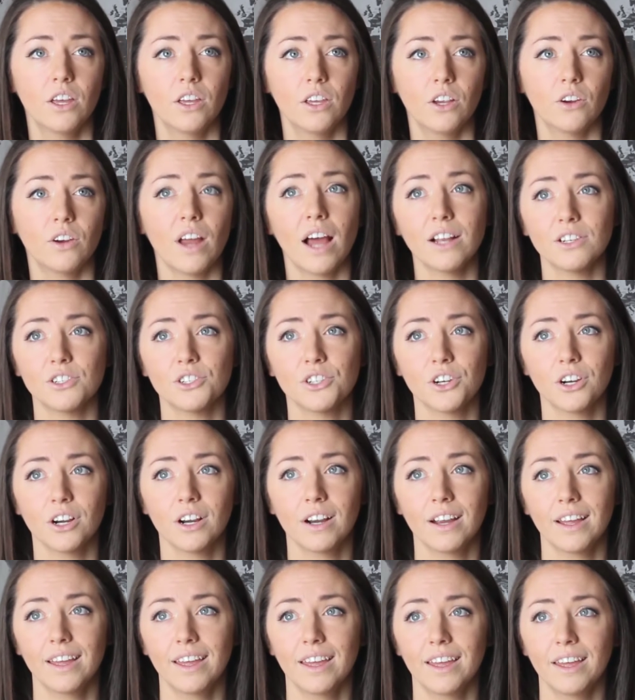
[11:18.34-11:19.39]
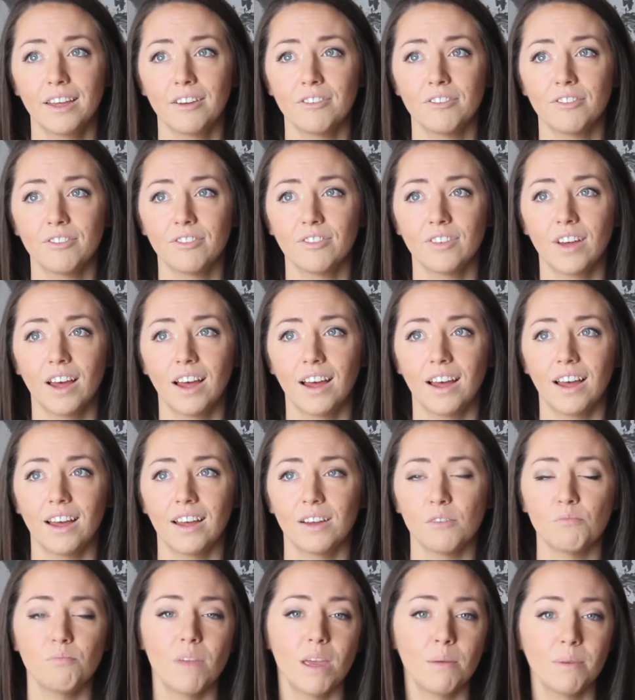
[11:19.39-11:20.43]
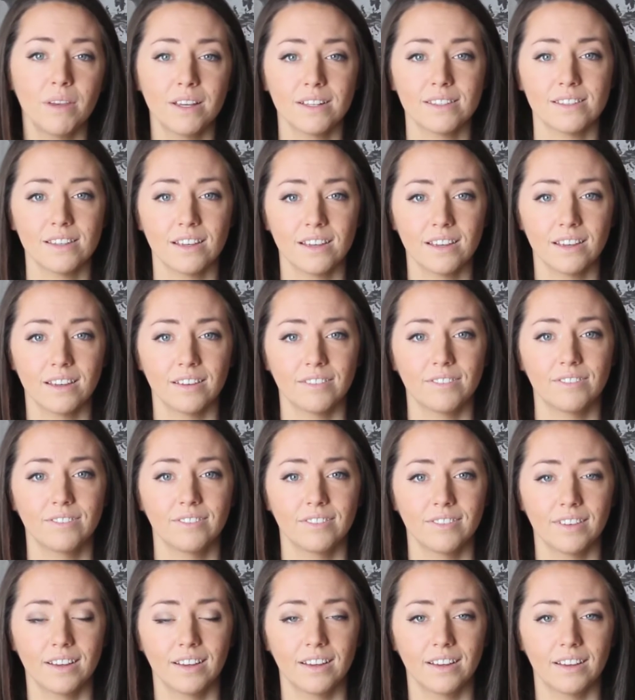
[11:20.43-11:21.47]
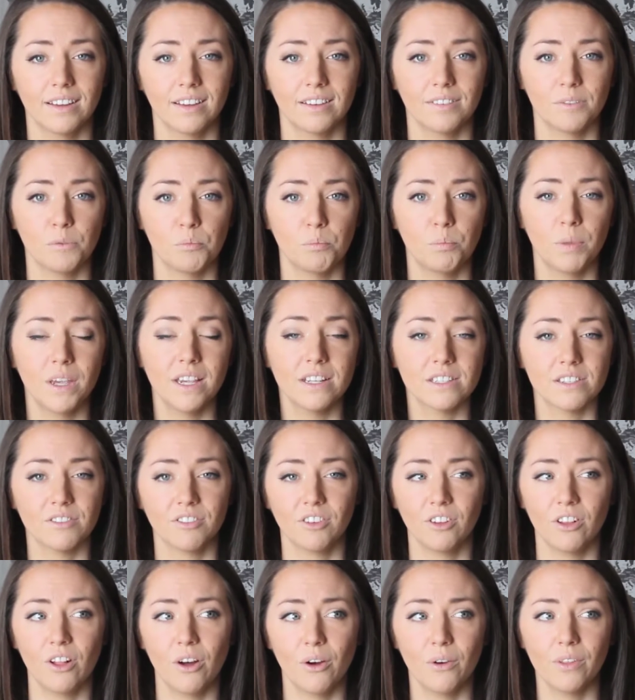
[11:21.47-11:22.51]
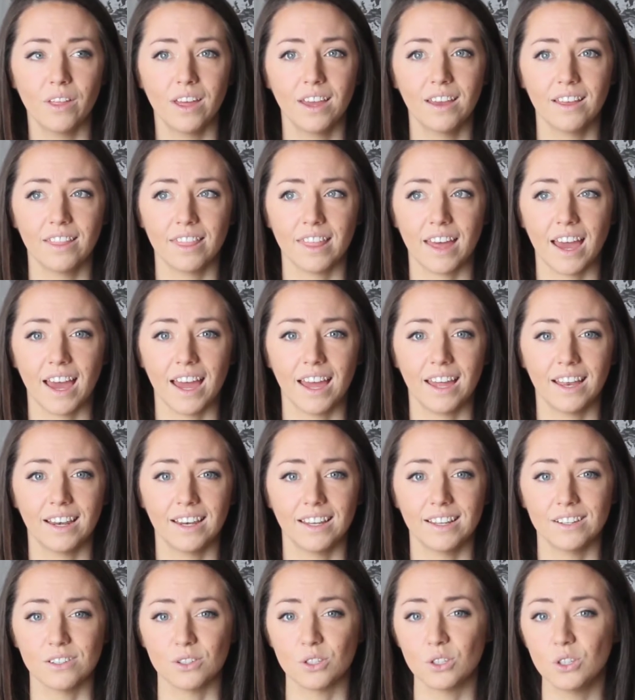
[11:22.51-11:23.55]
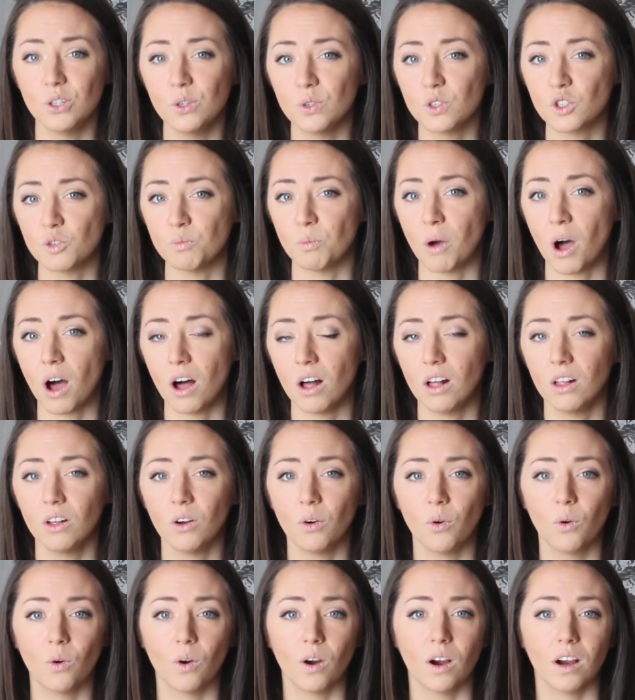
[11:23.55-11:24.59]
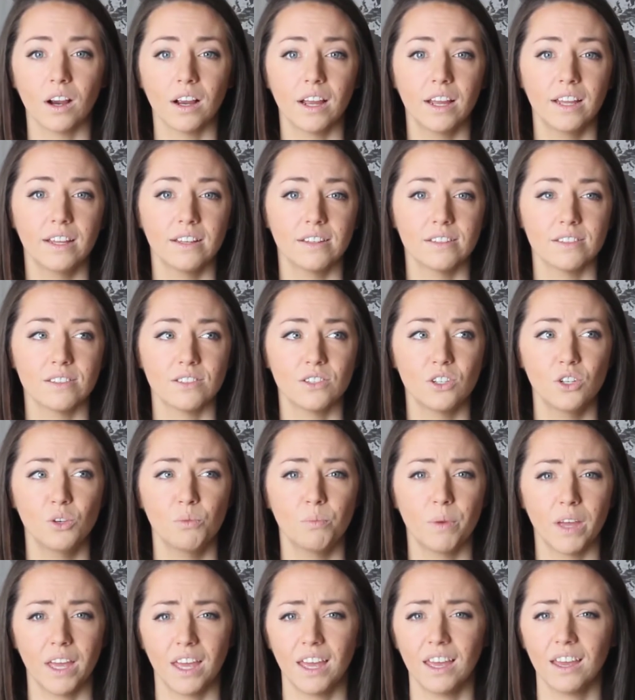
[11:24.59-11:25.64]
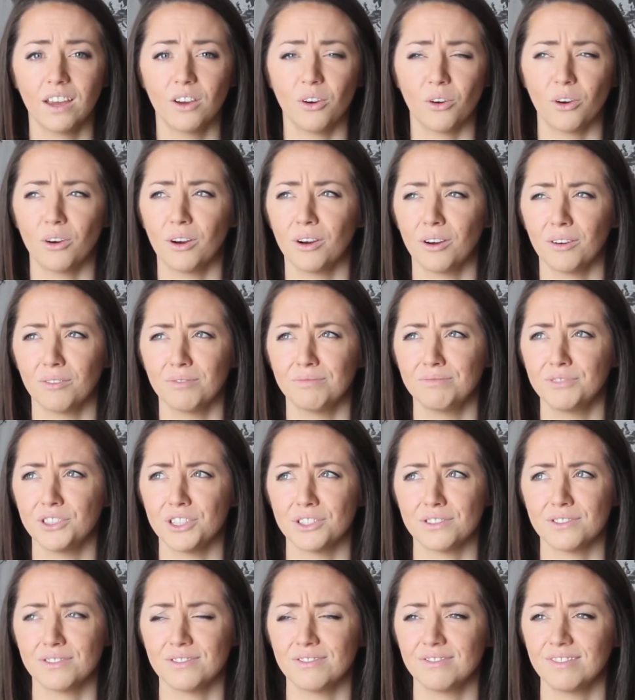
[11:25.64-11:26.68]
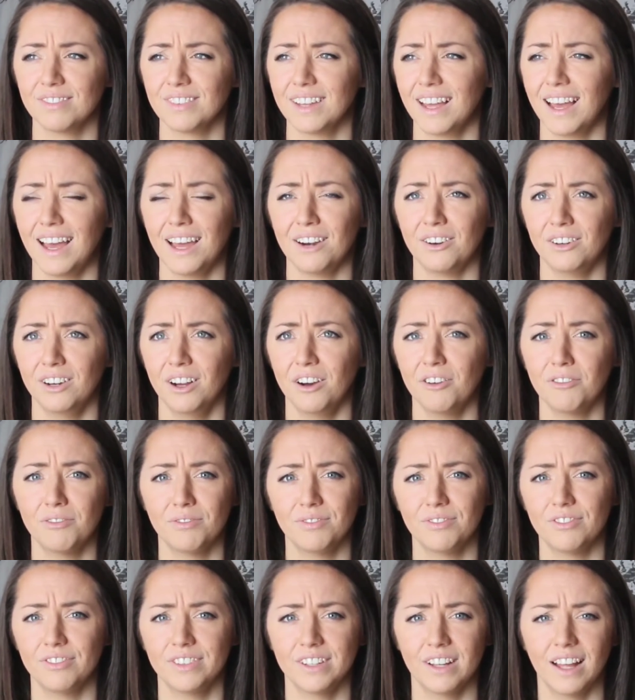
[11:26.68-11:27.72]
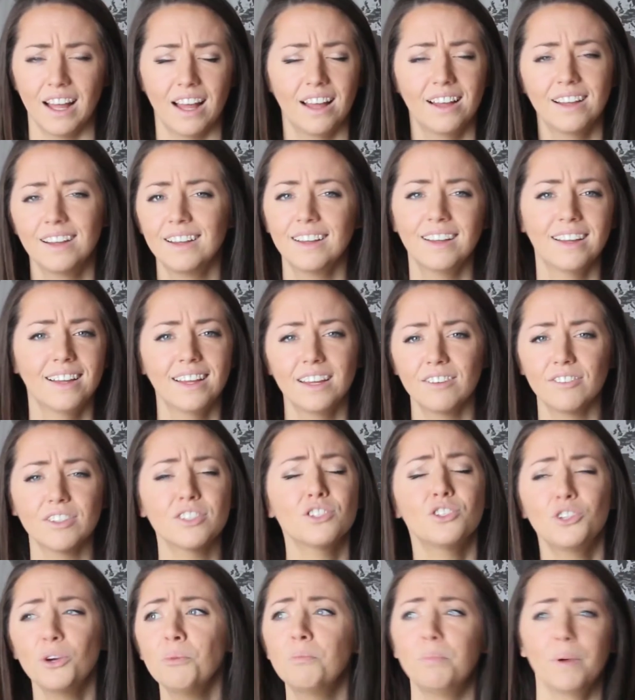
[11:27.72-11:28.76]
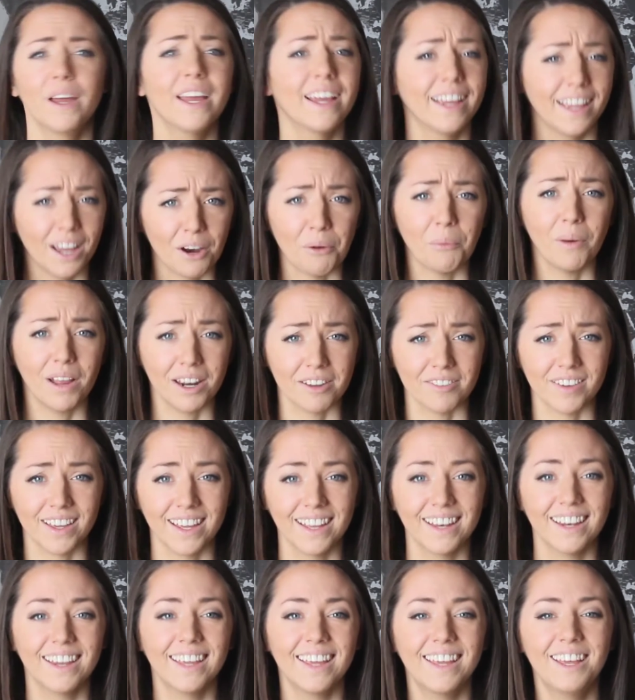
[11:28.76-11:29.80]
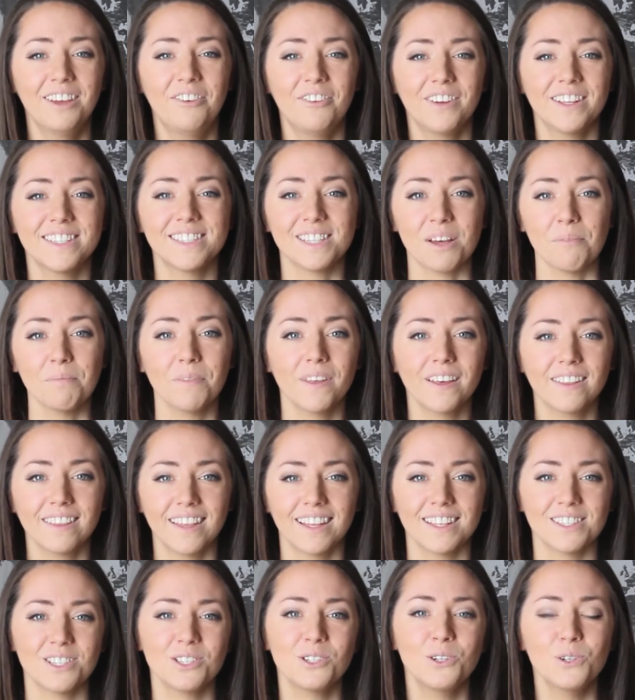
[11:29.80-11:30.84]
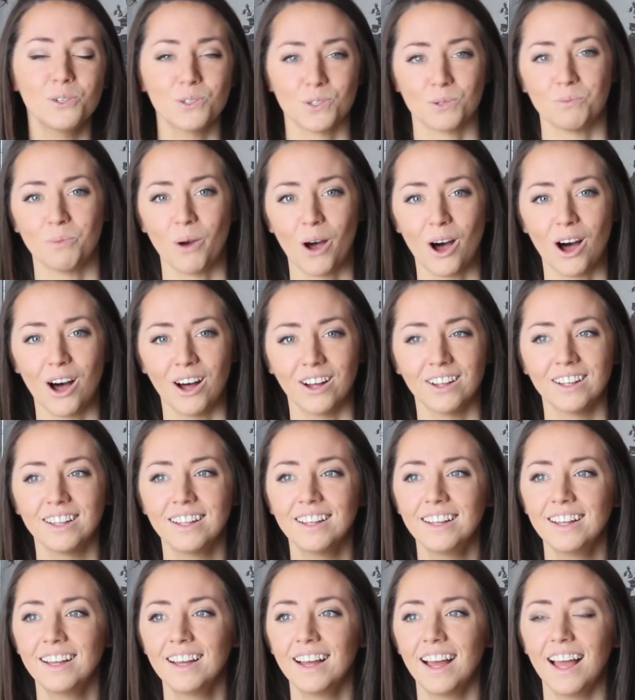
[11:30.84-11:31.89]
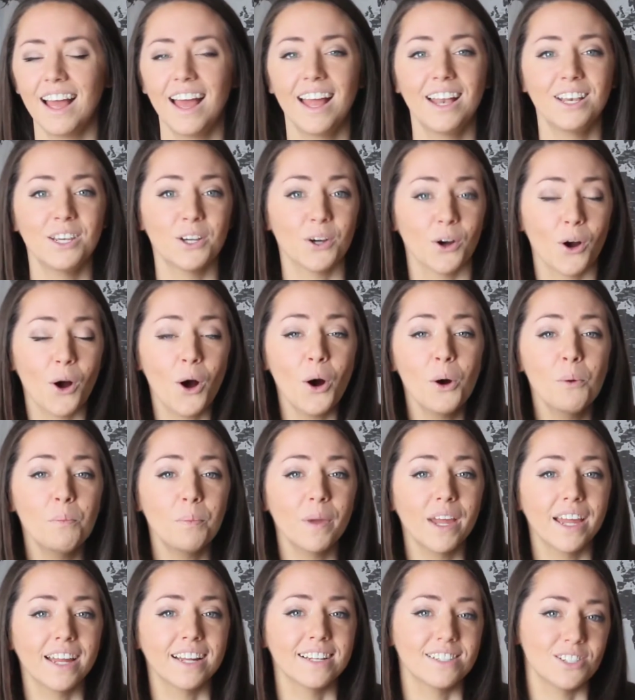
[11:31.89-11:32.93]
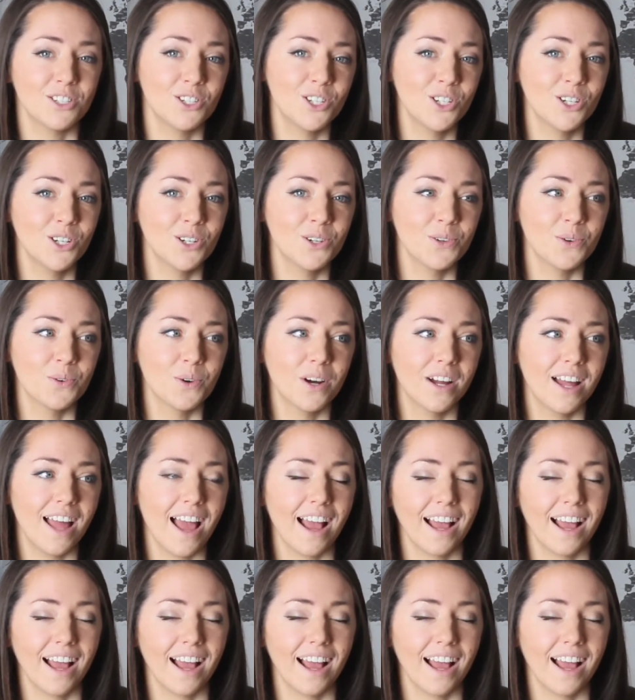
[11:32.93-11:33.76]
you're not sure if maybe it's a piece of clothing that is too small or is too big, or just, I don't know. It's too big, get rid of it. If it's something that's too small and you're hoping to